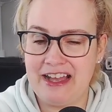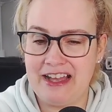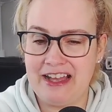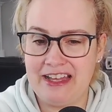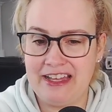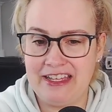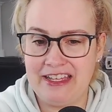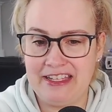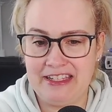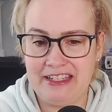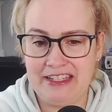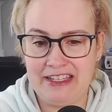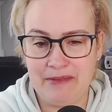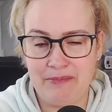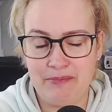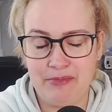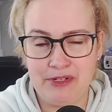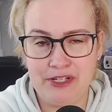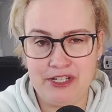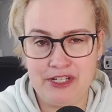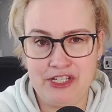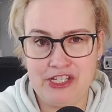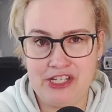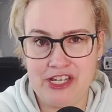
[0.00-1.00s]
I
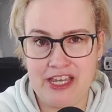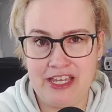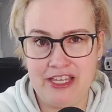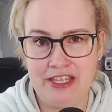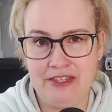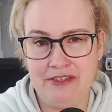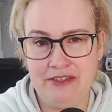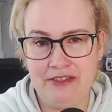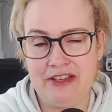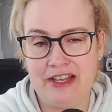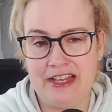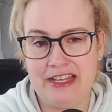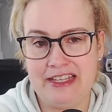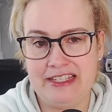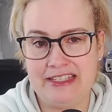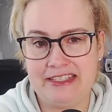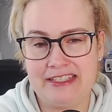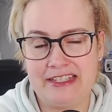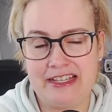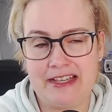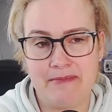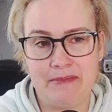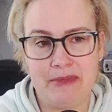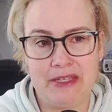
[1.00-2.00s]
appreciate you
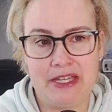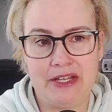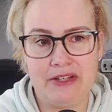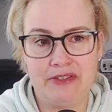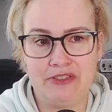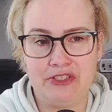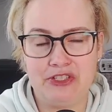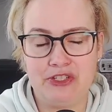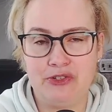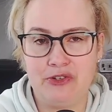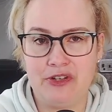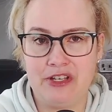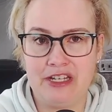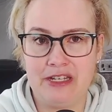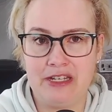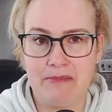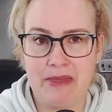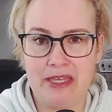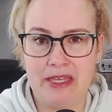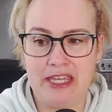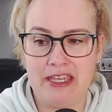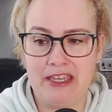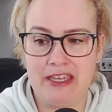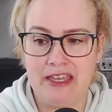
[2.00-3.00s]
guys coming out and
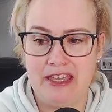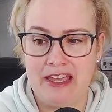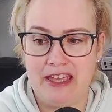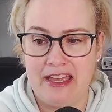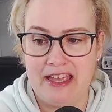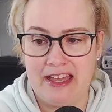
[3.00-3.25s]
joining me.